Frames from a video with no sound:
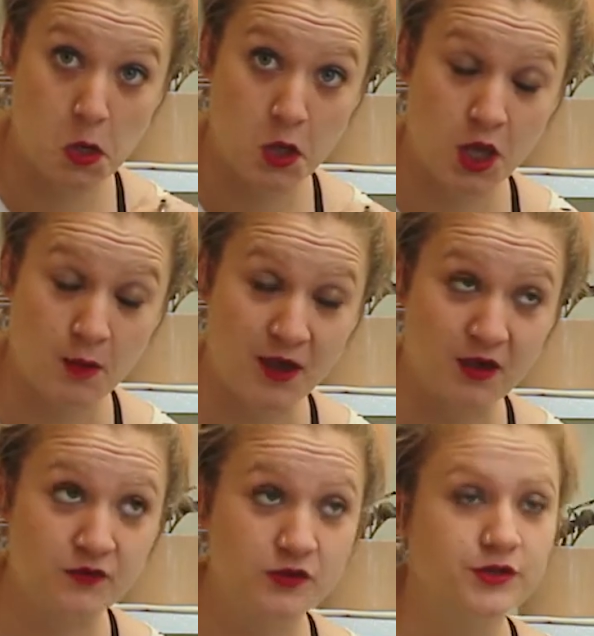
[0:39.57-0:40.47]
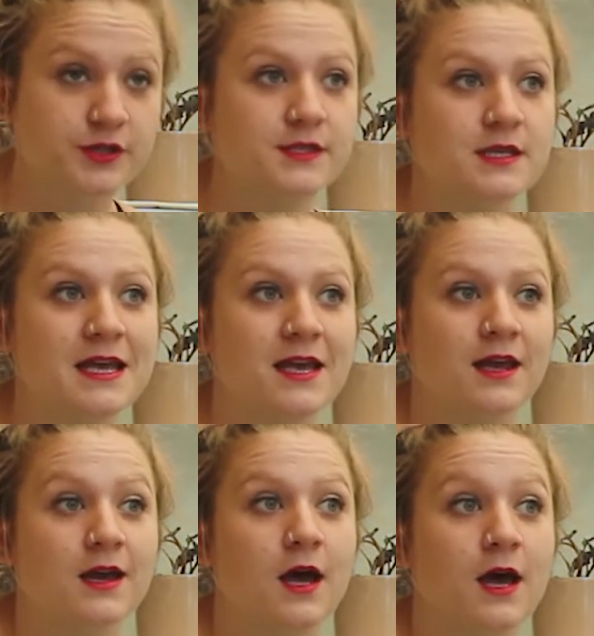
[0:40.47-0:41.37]
here bag of nutrients.
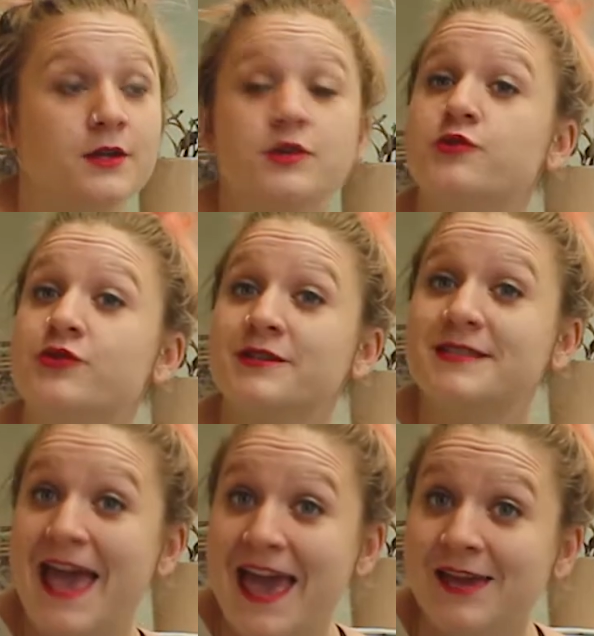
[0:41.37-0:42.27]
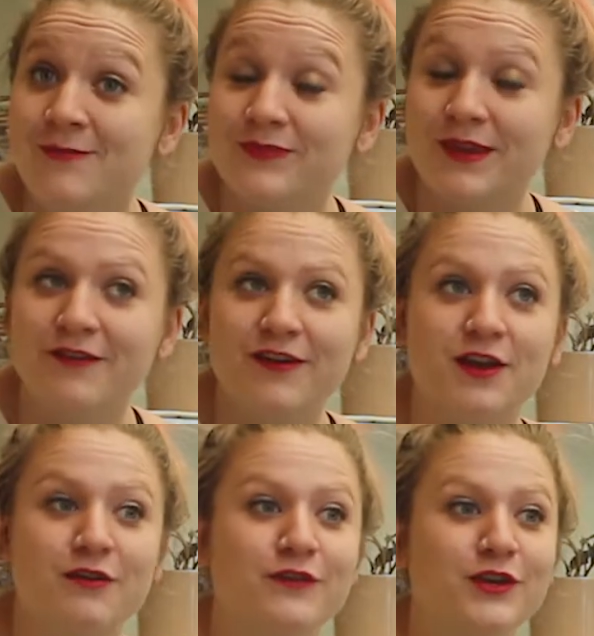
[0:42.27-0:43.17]
Nutrient A, if
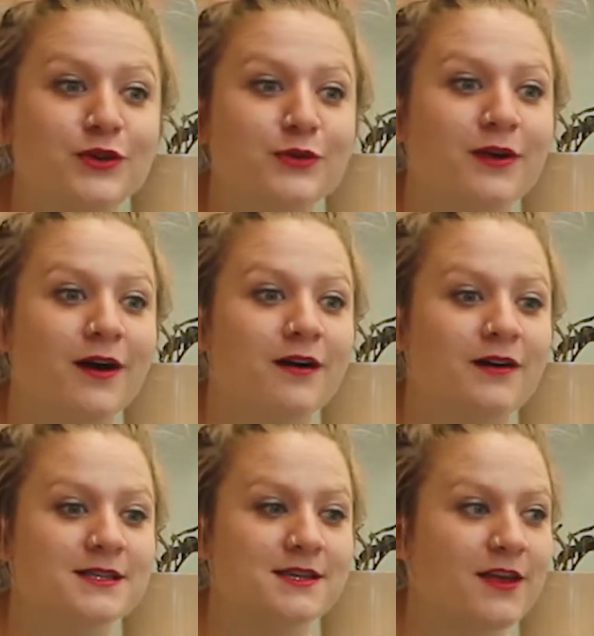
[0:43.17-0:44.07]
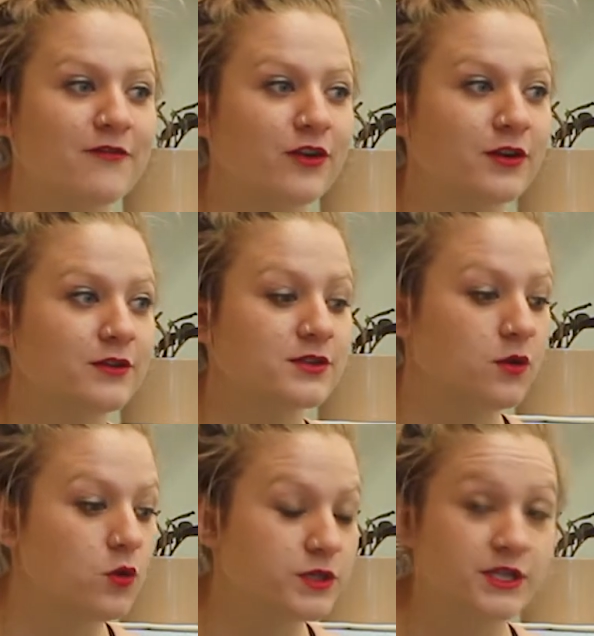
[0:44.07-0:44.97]
any of you are in South Africa and have looked at
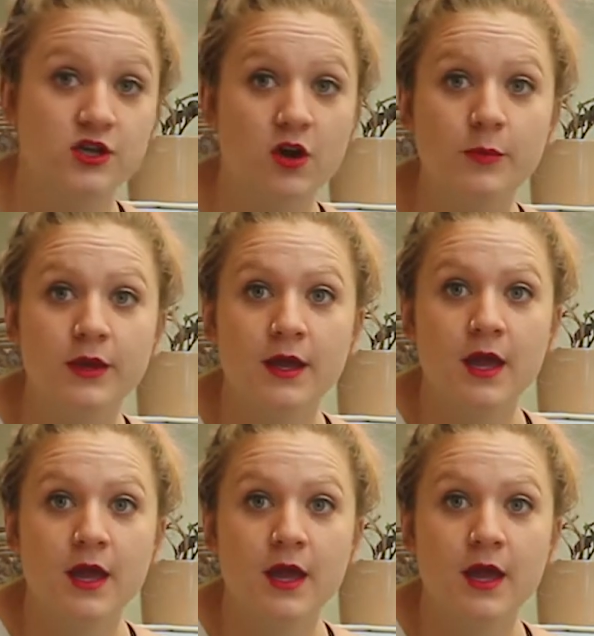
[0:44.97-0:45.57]
Horti Shop.